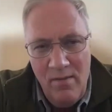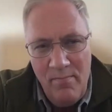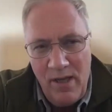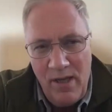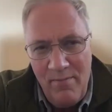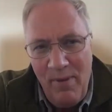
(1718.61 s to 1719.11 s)

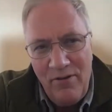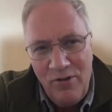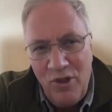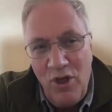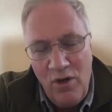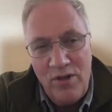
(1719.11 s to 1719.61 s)
but the
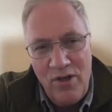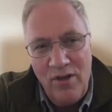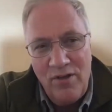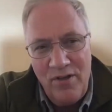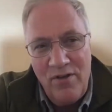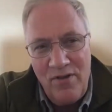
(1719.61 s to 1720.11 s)
biochar is
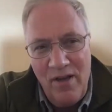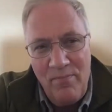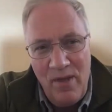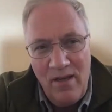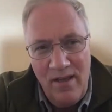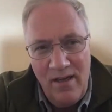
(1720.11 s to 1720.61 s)
also
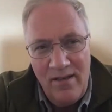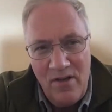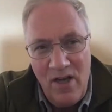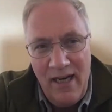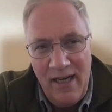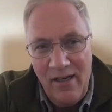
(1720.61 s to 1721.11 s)
something that is
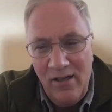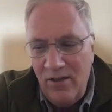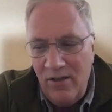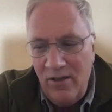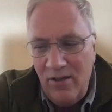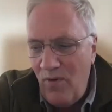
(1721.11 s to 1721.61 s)
getting
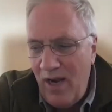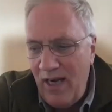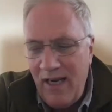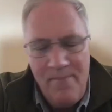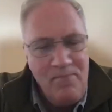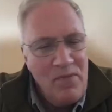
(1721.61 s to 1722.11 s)
close to ready.